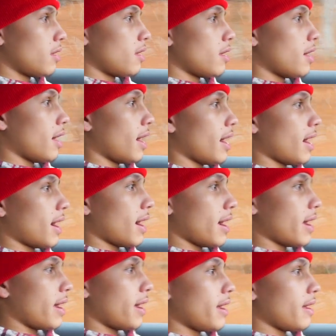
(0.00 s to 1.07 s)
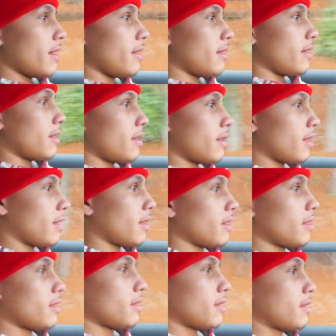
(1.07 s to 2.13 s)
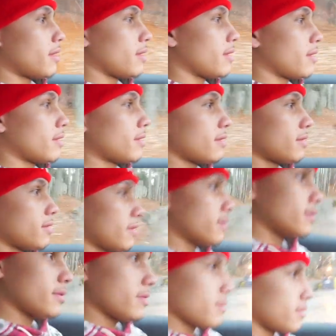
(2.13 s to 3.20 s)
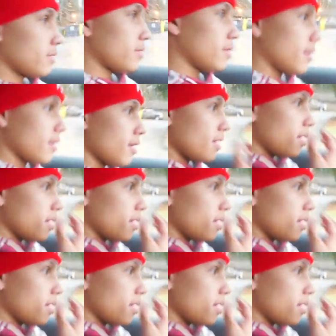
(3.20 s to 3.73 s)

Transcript: Yes. I, we literally just got this two minutes ago.